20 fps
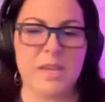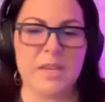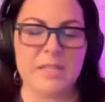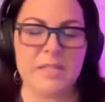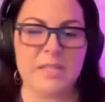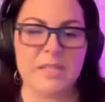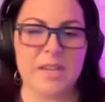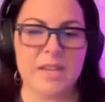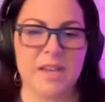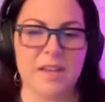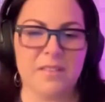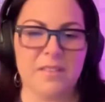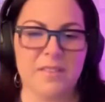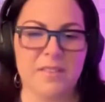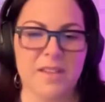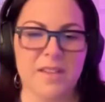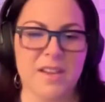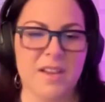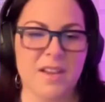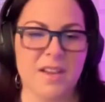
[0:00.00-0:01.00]
idea of
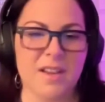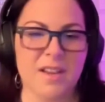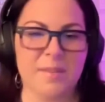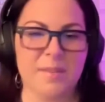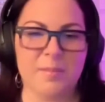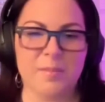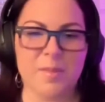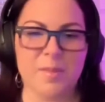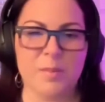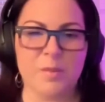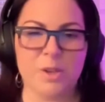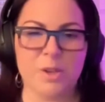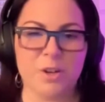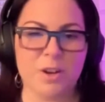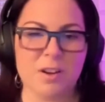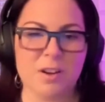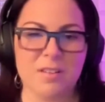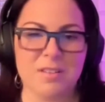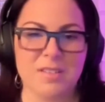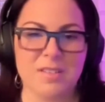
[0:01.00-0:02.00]
it, I'm
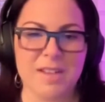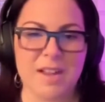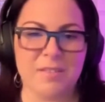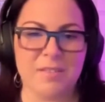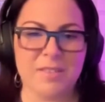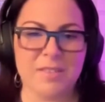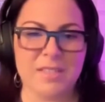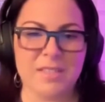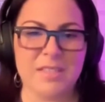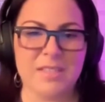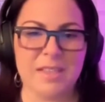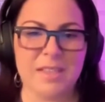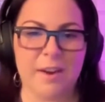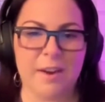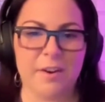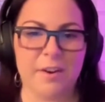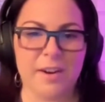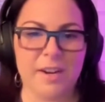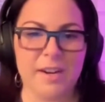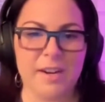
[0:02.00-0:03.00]
sure, sounds
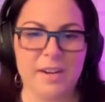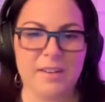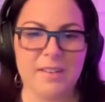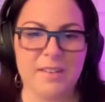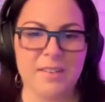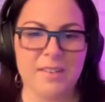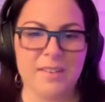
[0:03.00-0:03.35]
scary.